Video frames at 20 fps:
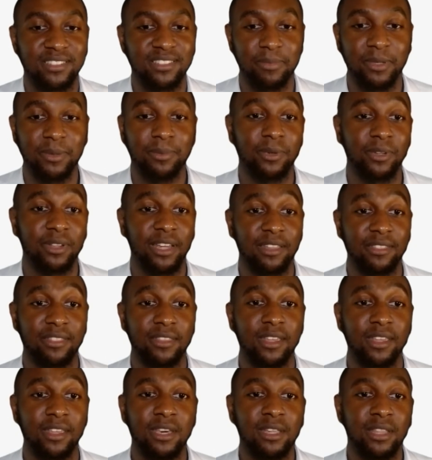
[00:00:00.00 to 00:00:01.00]
People like
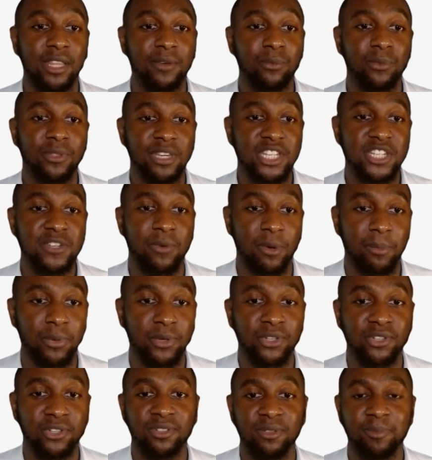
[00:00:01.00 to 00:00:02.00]
living with HIV are
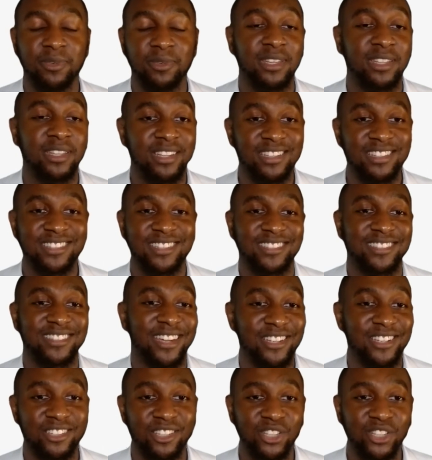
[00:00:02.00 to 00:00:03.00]
participating in society
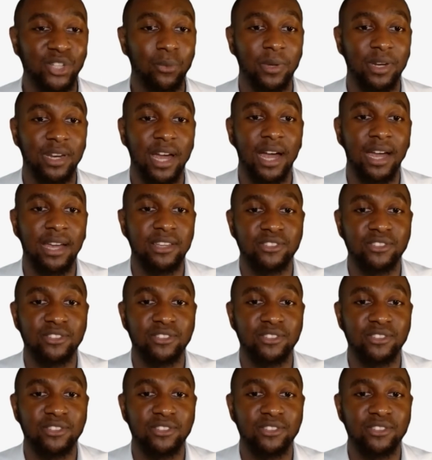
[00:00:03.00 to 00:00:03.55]
just like you and I.